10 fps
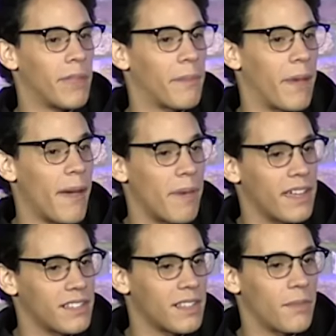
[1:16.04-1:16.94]
I'm like
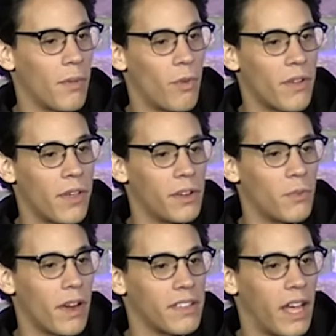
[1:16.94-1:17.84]
Batman, except I'm wearing the
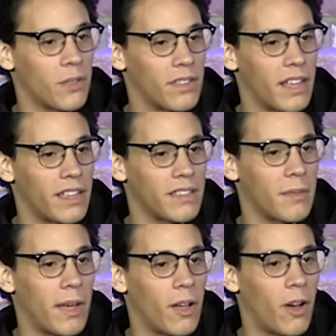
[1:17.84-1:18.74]
underwear on the outside because
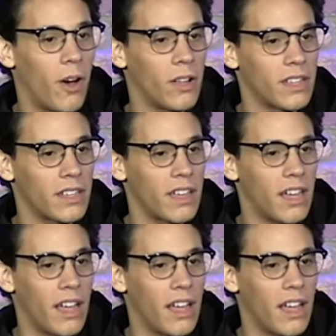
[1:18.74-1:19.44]
I'm an alcoholic.